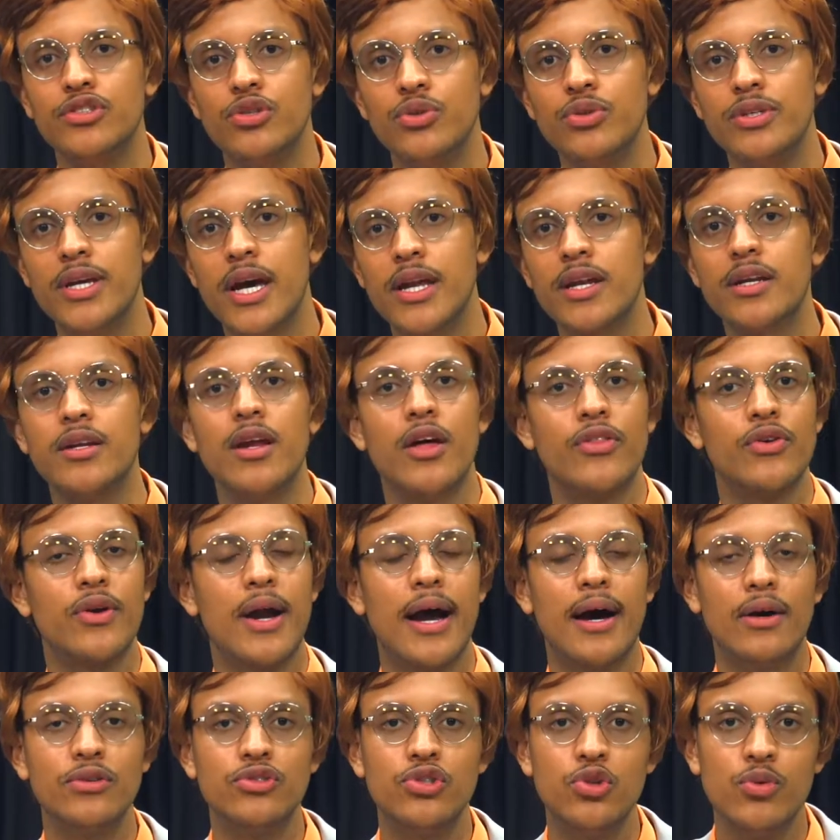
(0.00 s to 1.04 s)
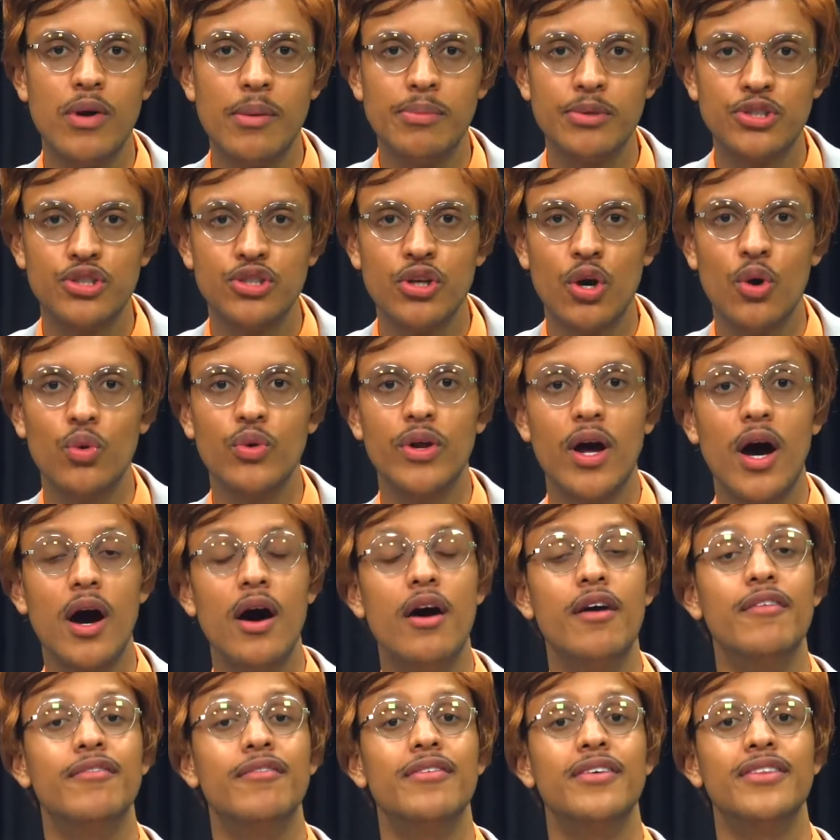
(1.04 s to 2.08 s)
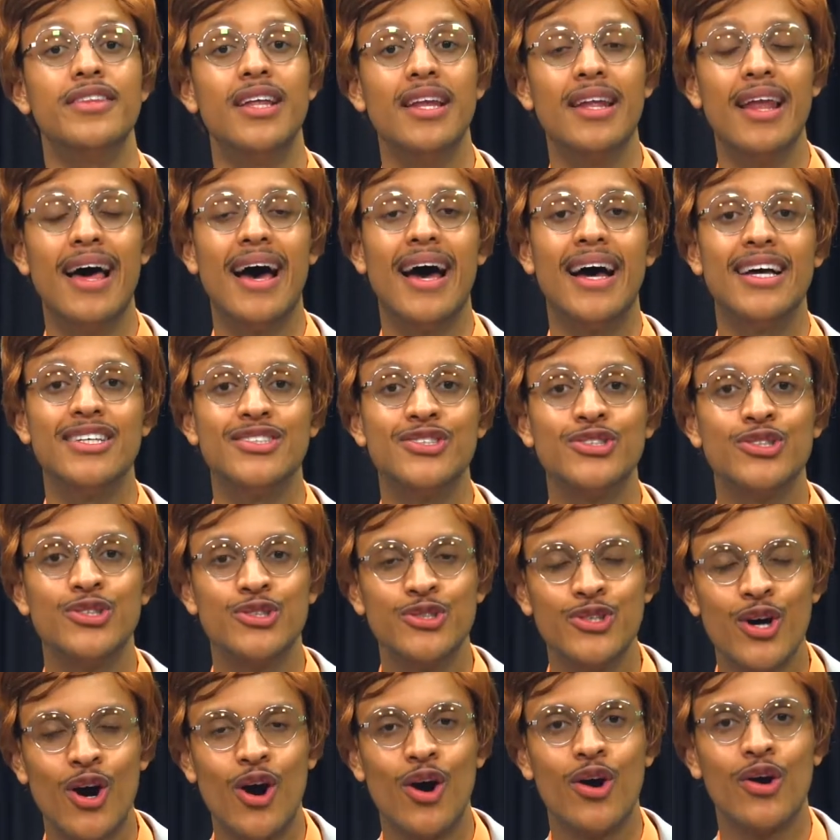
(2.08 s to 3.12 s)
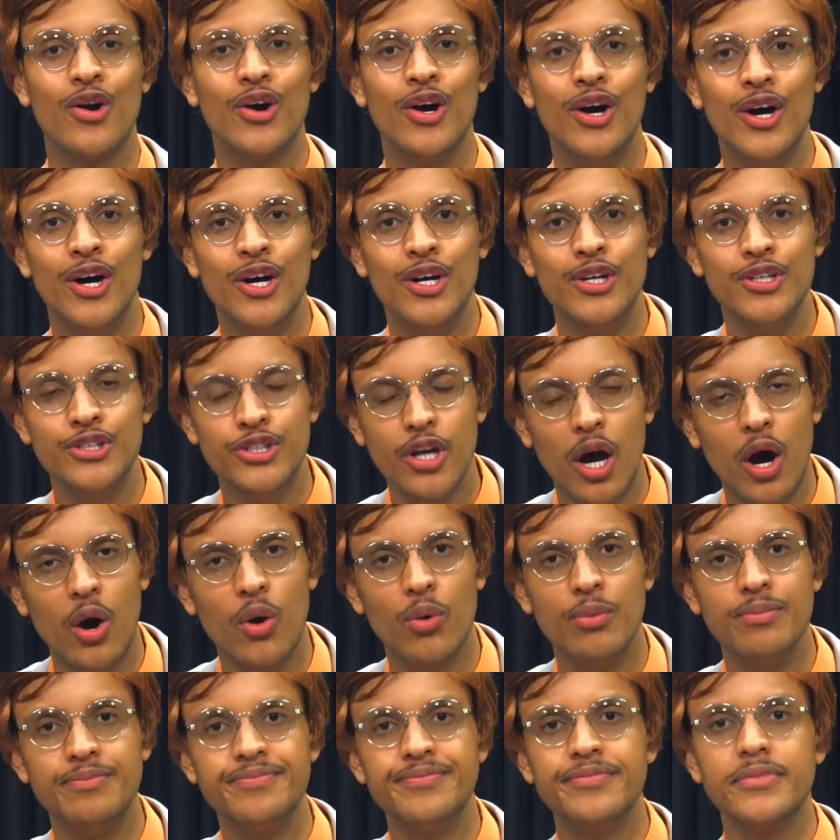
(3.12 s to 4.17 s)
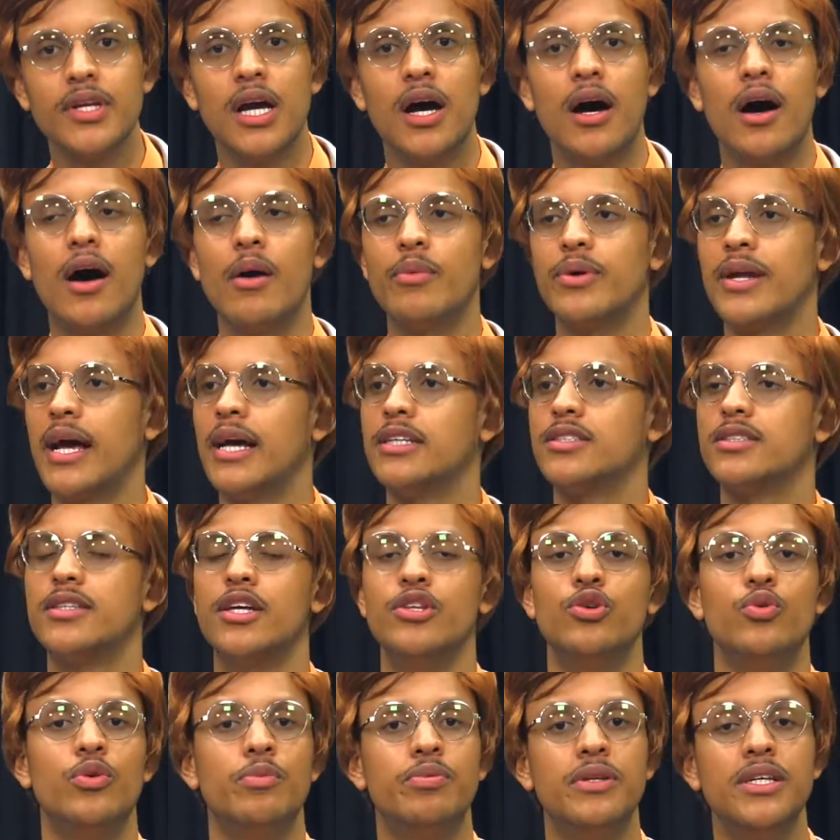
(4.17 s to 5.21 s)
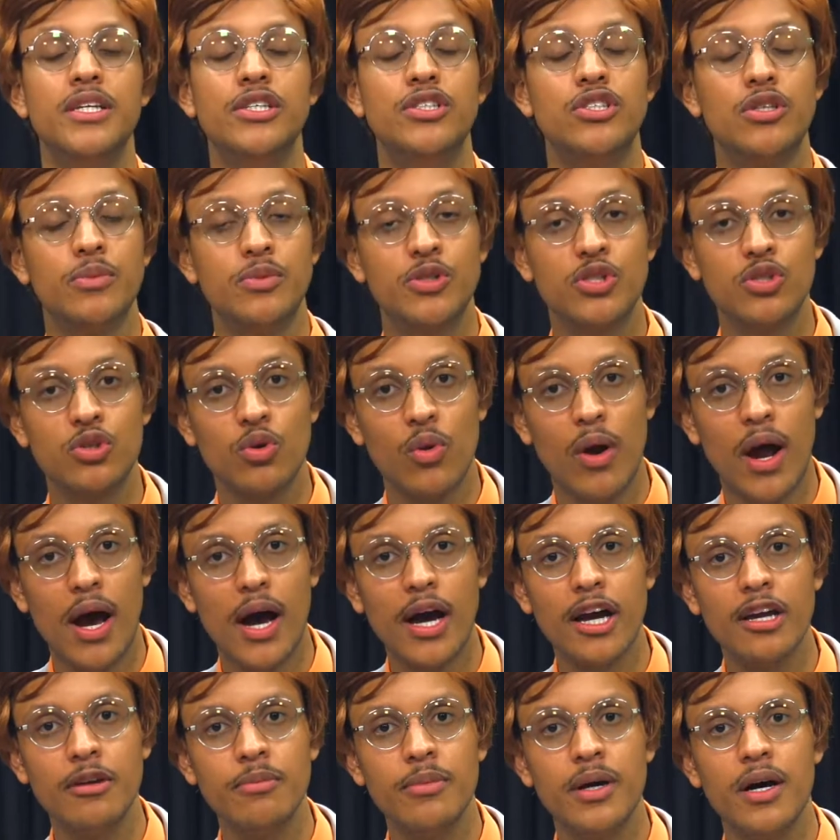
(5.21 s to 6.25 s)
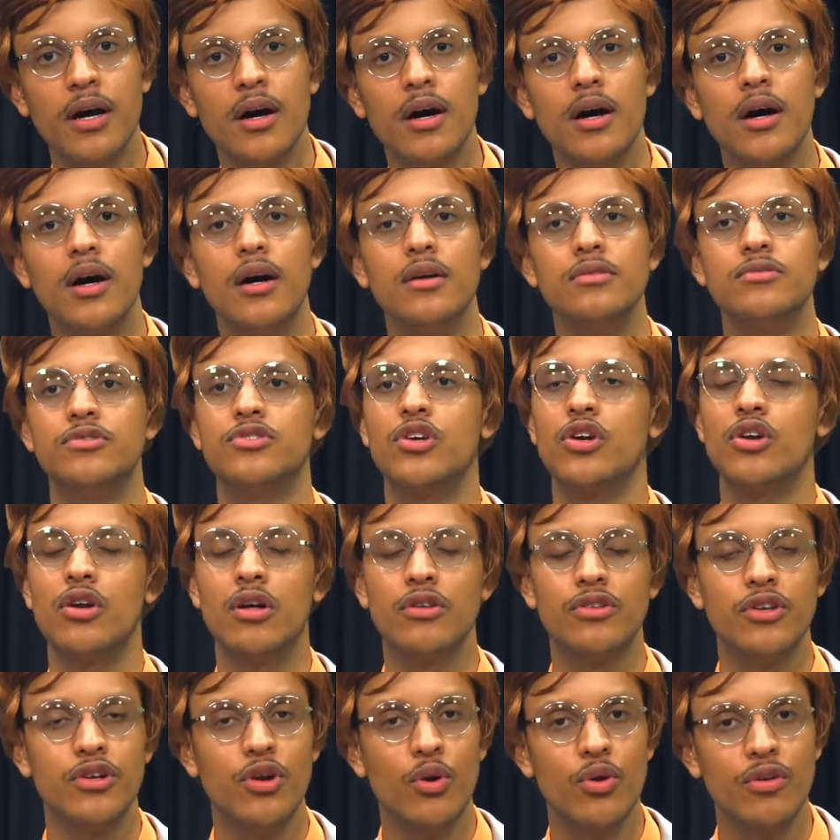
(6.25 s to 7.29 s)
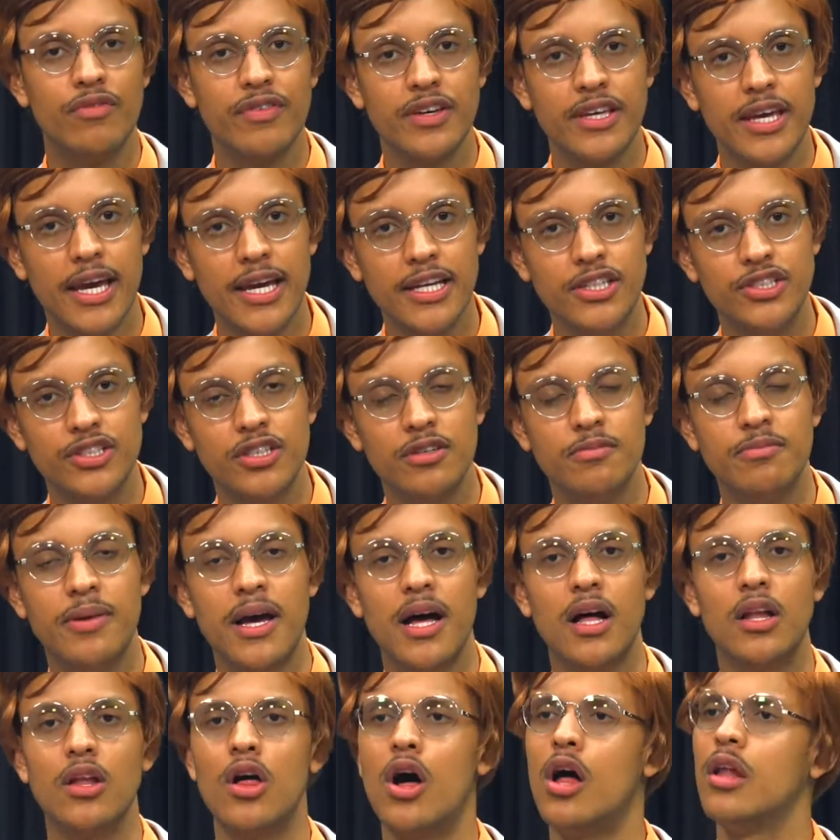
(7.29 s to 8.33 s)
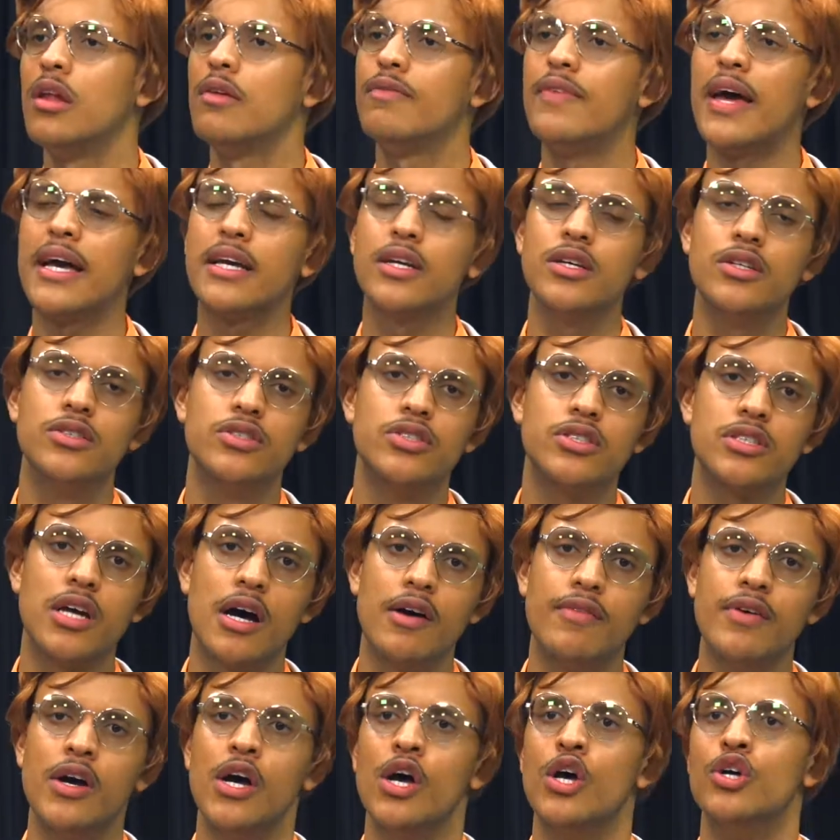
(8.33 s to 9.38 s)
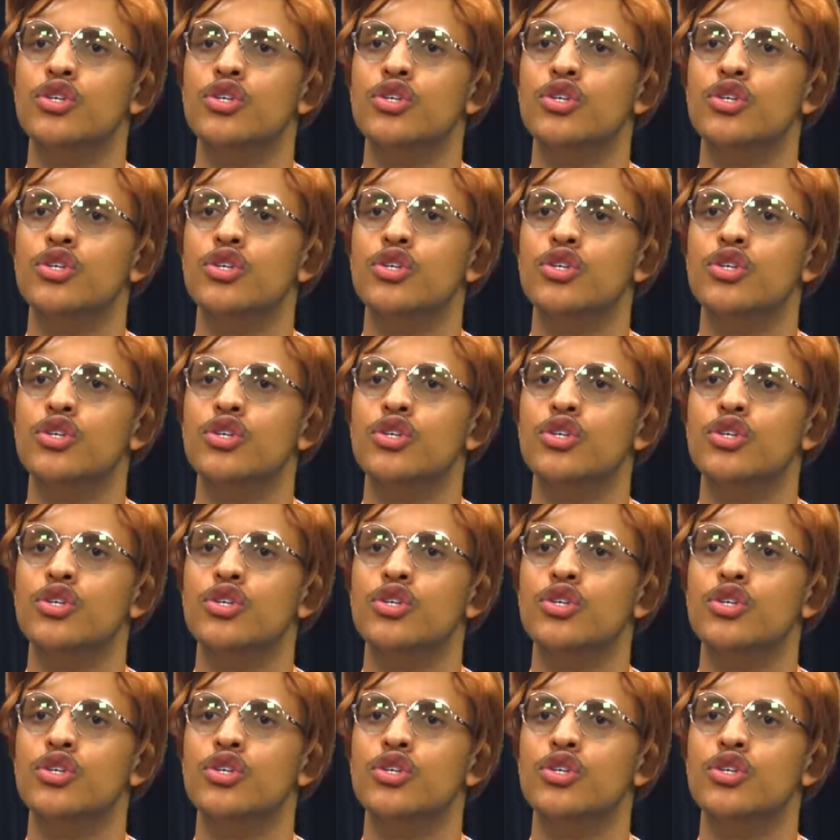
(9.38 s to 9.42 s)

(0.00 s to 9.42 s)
to yet another how-to episode of The Last Talk Show. I would ask that you would please subscribe, uh, turn on the notification bell, all of that good stuff,